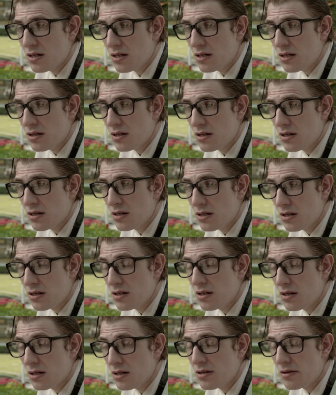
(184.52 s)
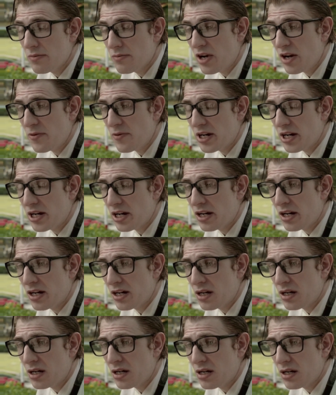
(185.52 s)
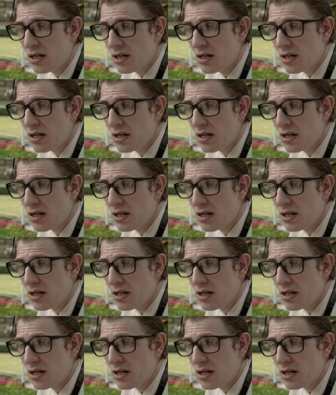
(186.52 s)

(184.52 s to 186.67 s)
might be trying to convey a message.